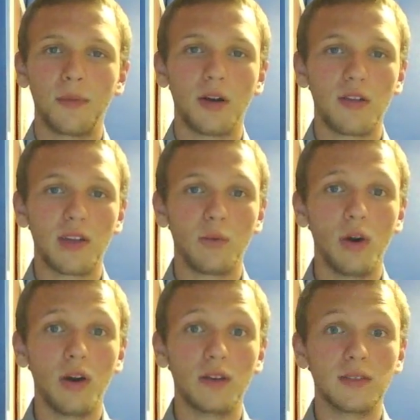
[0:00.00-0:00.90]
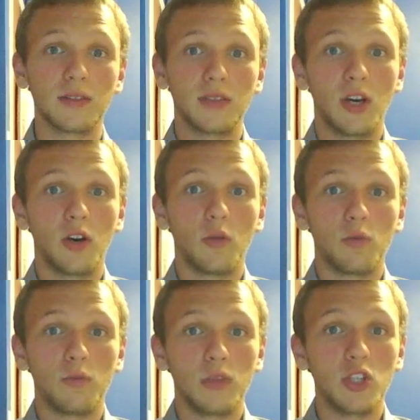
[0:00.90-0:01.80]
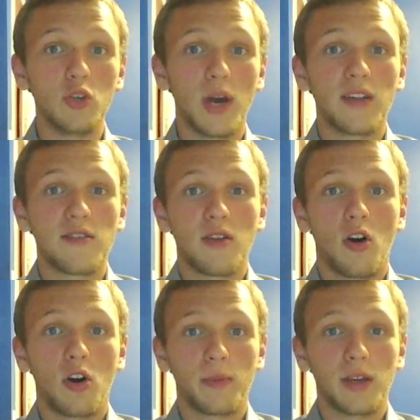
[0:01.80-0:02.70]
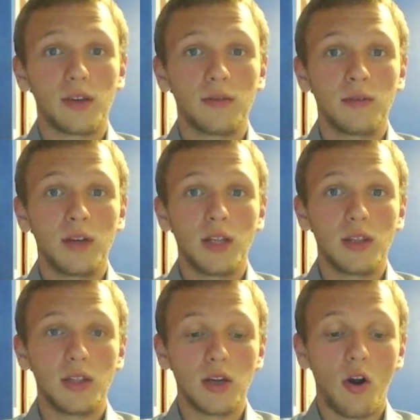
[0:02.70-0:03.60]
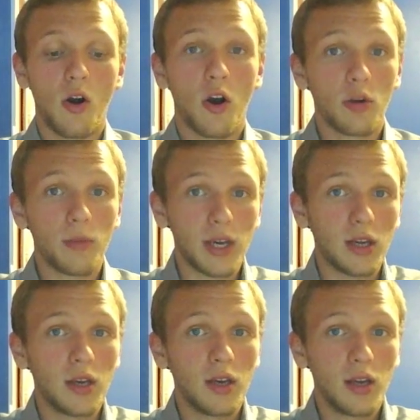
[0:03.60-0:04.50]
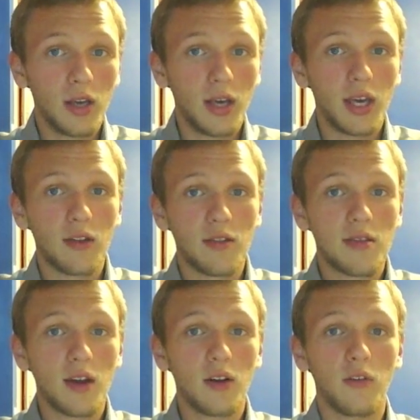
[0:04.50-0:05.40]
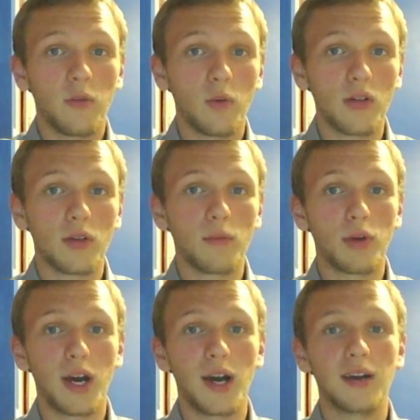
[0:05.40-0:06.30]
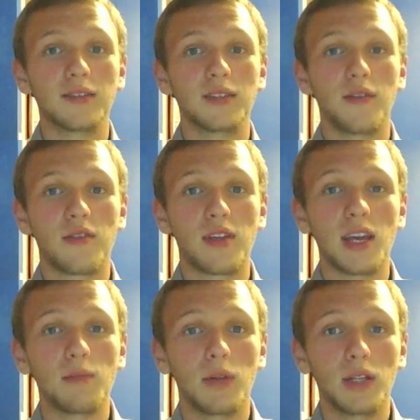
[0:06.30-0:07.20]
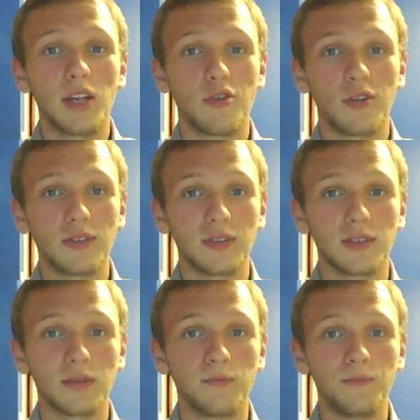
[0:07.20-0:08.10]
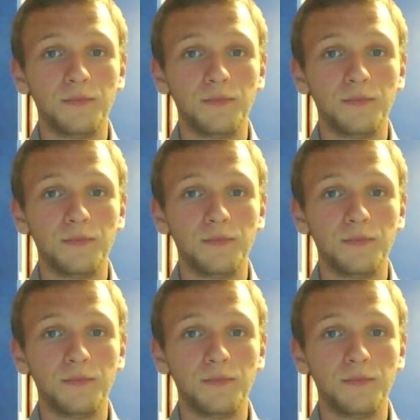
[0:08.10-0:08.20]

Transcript: because there was no U.S. Army. The Army itself was comprised of state militias,